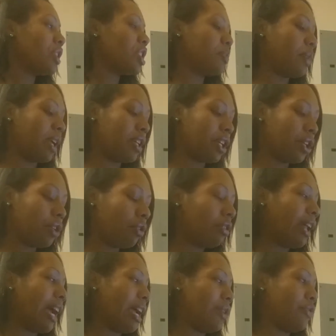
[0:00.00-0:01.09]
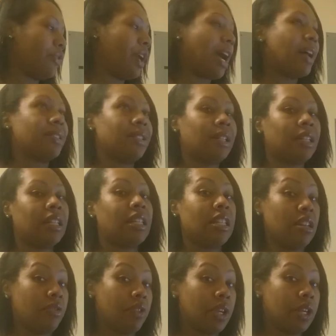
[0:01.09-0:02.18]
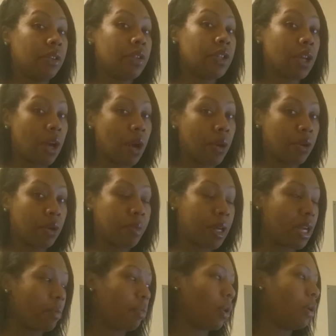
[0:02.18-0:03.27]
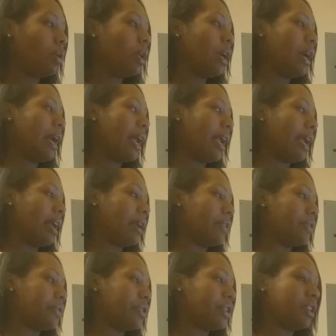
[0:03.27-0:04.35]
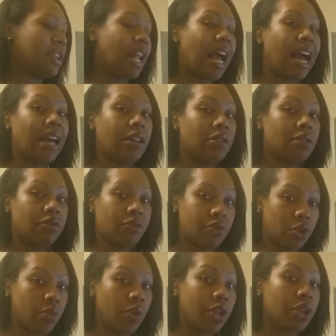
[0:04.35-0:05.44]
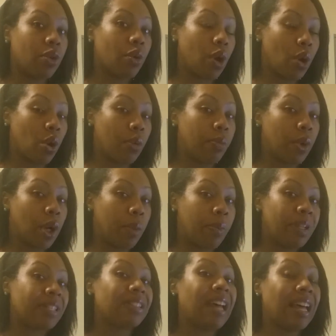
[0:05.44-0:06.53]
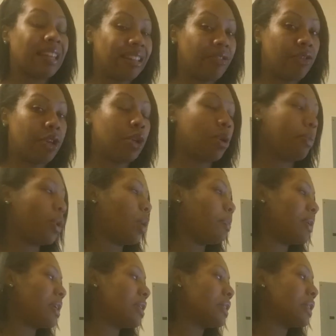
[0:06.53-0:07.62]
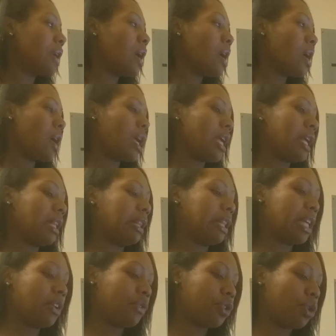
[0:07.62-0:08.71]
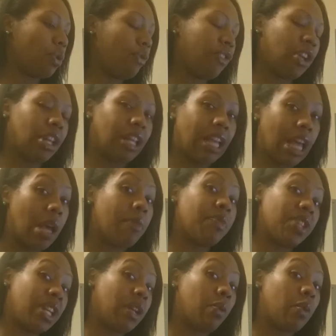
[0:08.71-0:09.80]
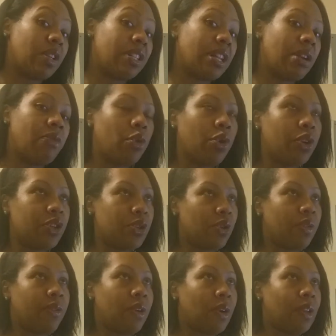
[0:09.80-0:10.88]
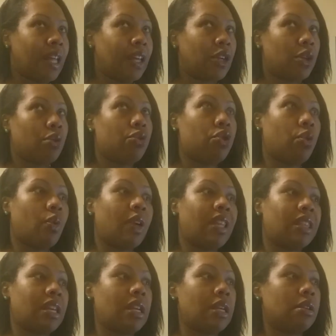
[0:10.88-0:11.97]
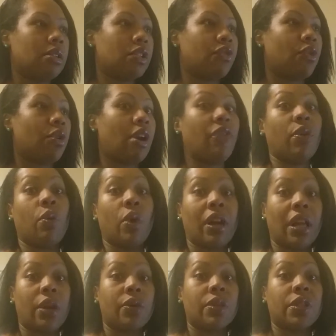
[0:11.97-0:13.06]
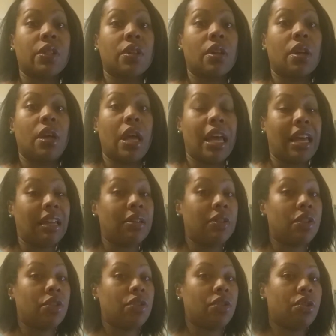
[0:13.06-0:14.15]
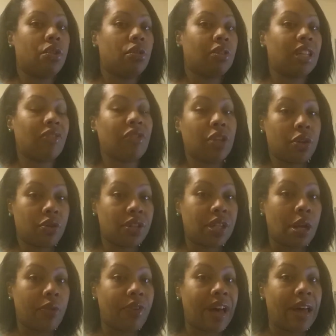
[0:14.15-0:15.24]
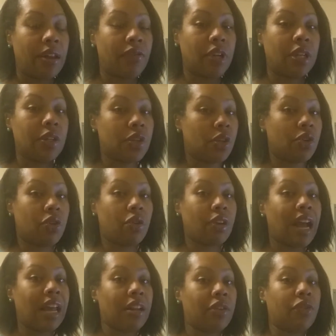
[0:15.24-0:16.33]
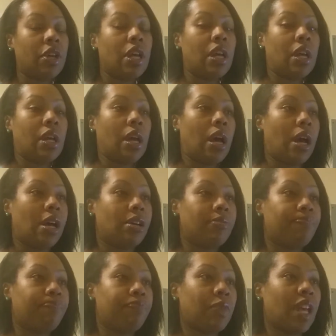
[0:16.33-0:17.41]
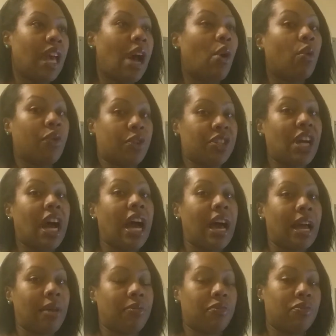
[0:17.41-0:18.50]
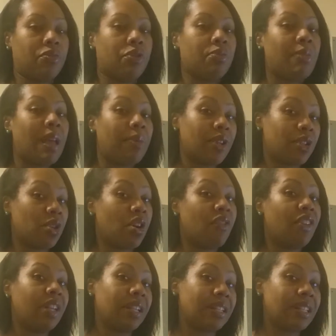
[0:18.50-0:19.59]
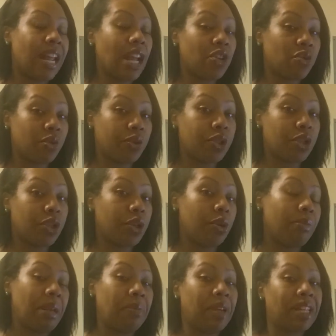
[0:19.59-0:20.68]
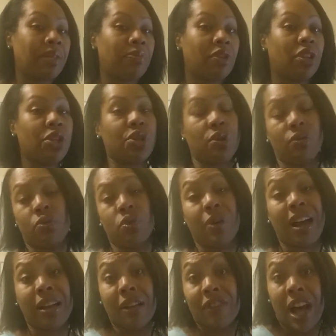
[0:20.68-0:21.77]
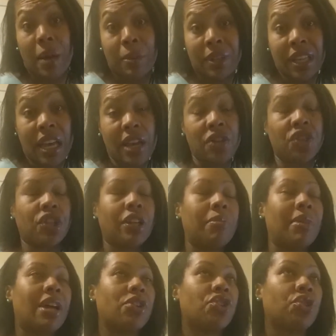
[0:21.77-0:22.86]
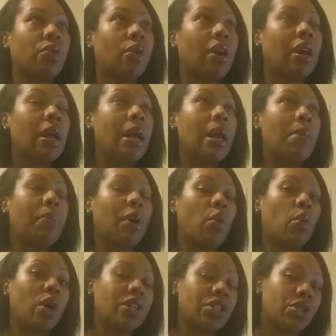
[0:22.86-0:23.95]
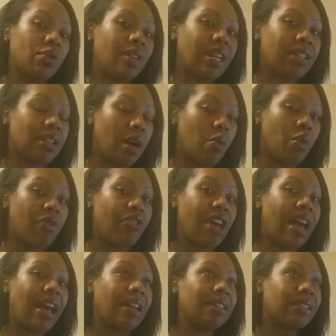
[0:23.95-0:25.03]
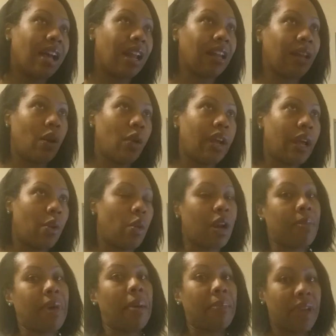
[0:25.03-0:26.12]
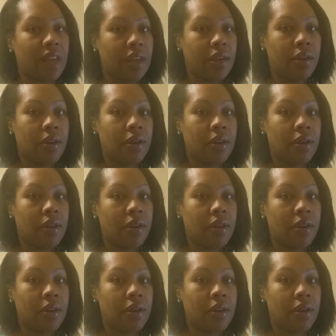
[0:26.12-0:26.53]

spending your life constantly giving to other people and not doing your own purpose, not living your purpose, it leaves you feeling empty and resentful because you feel like you're doing things for everyone else and you're leaving yourself out of it. And so you're kind of, um, over time, maybe serving is natural to you. Maybe it's something that you do out of obligation. I'm not sure. But once you get done with that, it's kind of like, okay, what about me?